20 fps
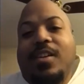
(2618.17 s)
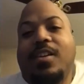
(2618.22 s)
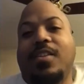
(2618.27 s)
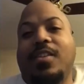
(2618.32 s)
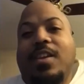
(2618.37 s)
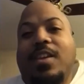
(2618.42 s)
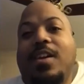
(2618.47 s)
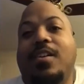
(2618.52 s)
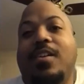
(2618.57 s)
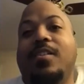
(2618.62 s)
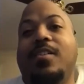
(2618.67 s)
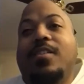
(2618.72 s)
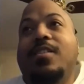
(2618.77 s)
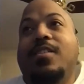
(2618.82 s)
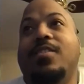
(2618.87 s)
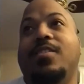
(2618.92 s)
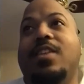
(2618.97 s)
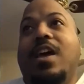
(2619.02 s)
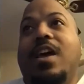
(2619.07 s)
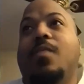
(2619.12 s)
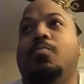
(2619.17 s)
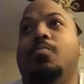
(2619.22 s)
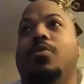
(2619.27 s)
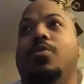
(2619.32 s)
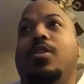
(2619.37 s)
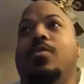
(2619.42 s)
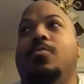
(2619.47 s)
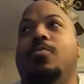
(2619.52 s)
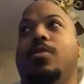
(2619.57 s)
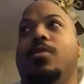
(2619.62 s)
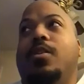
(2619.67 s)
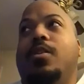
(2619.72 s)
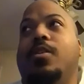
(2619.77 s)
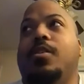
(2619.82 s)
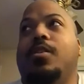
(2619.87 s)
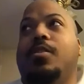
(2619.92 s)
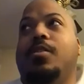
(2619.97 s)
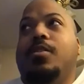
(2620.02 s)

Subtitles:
there is that point where,